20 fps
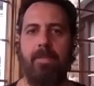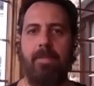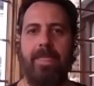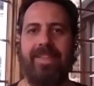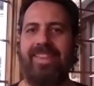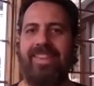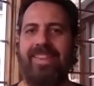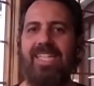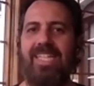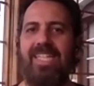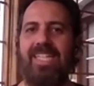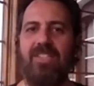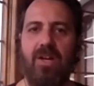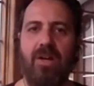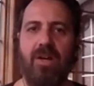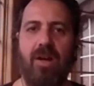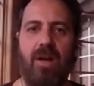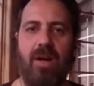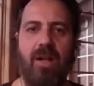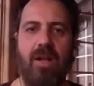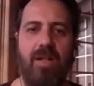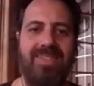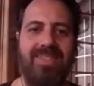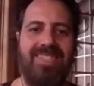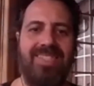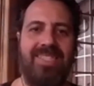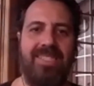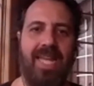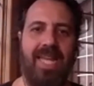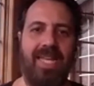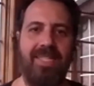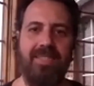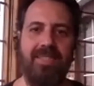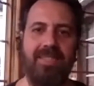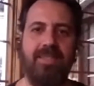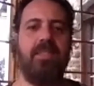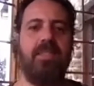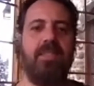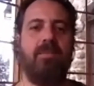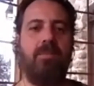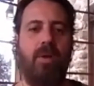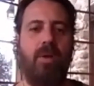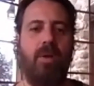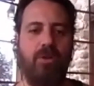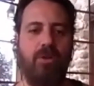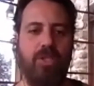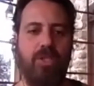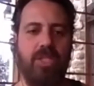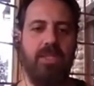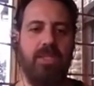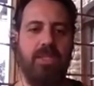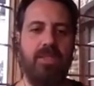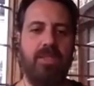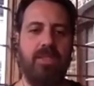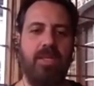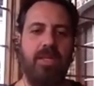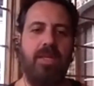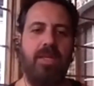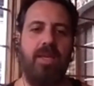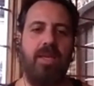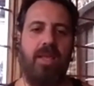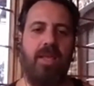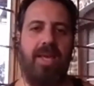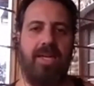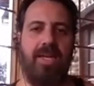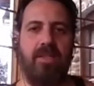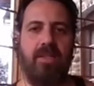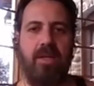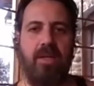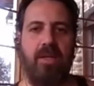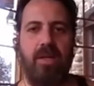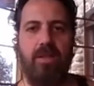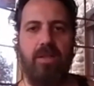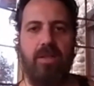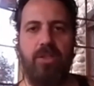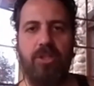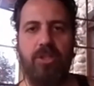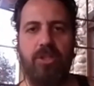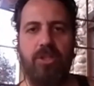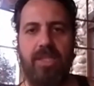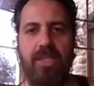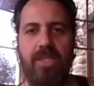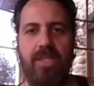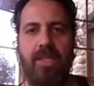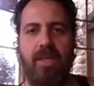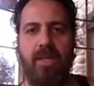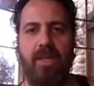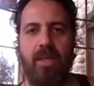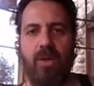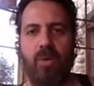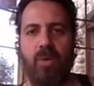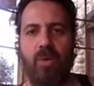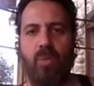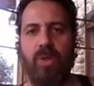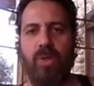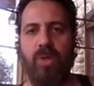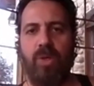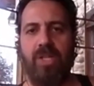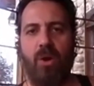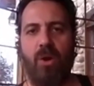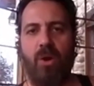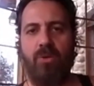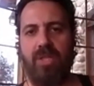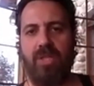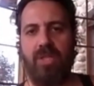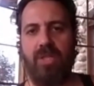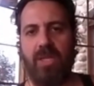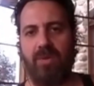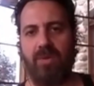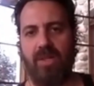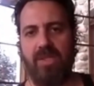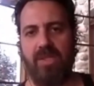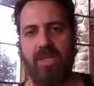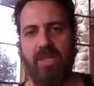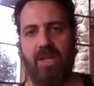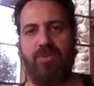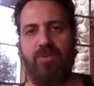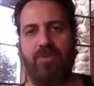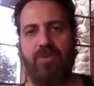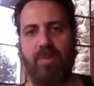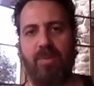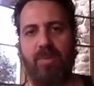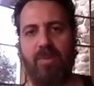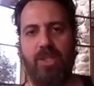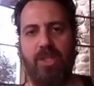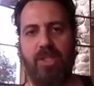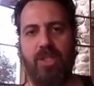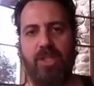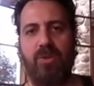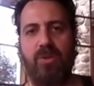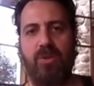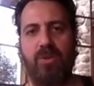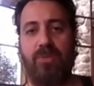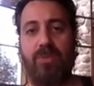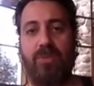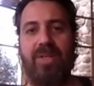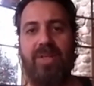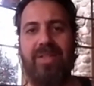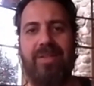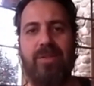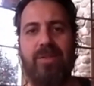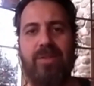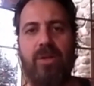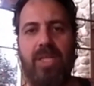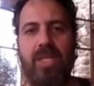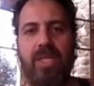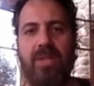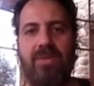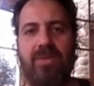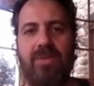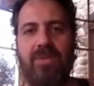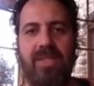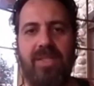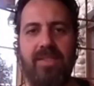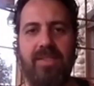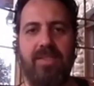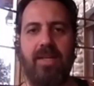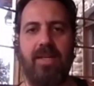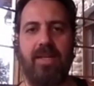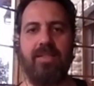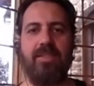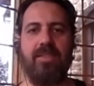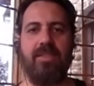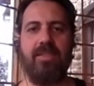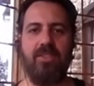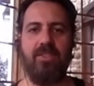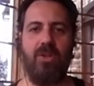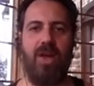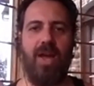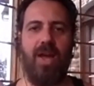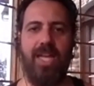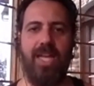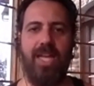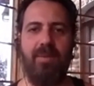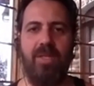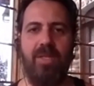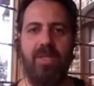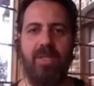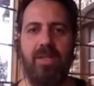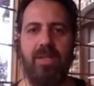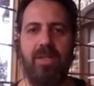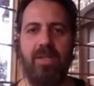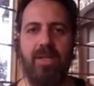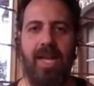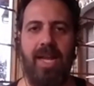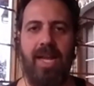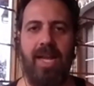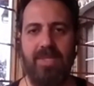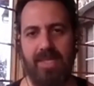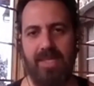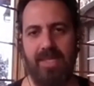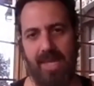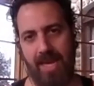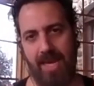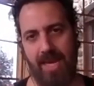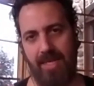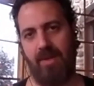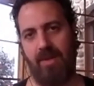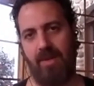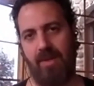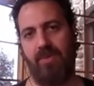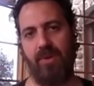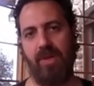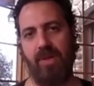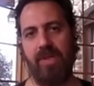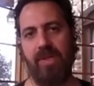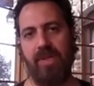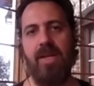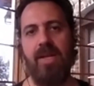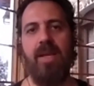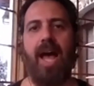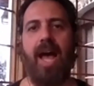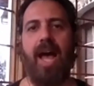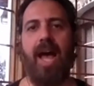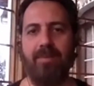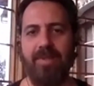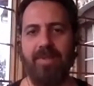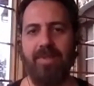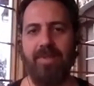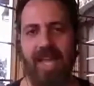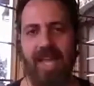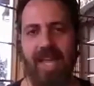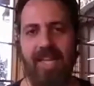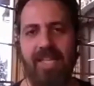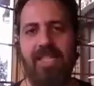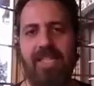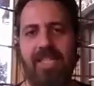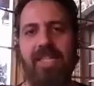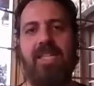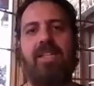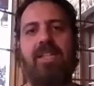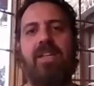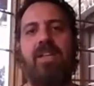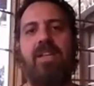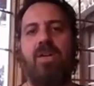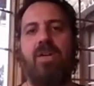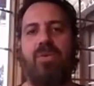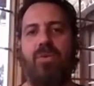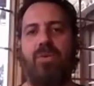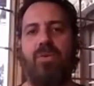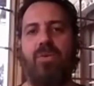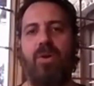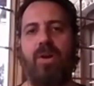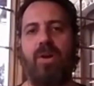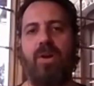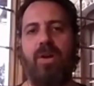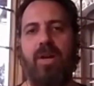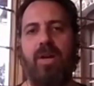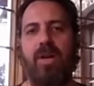These are all dense emotions that culturally we don't give ourselves permission to feel or even discuss it. So I'm here and I'm standing for it. I'm standing for